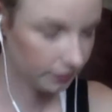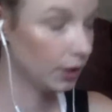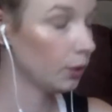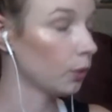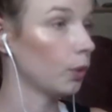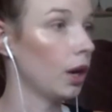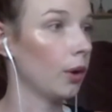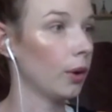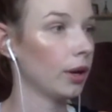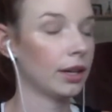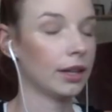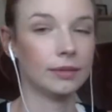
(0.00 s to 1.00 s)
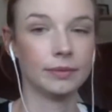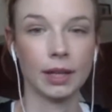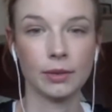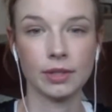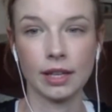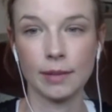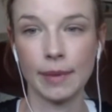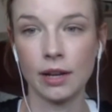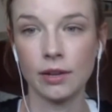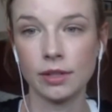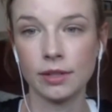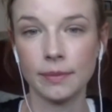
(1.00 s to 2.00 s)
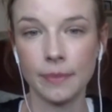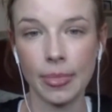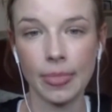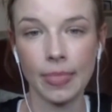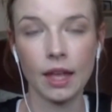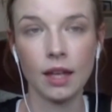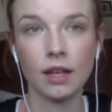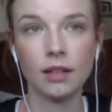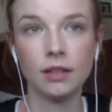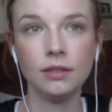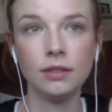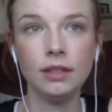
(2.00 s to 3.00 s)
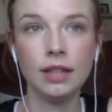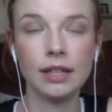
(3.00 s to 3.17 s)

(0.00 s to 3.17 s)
whoa, that was like in my nose. They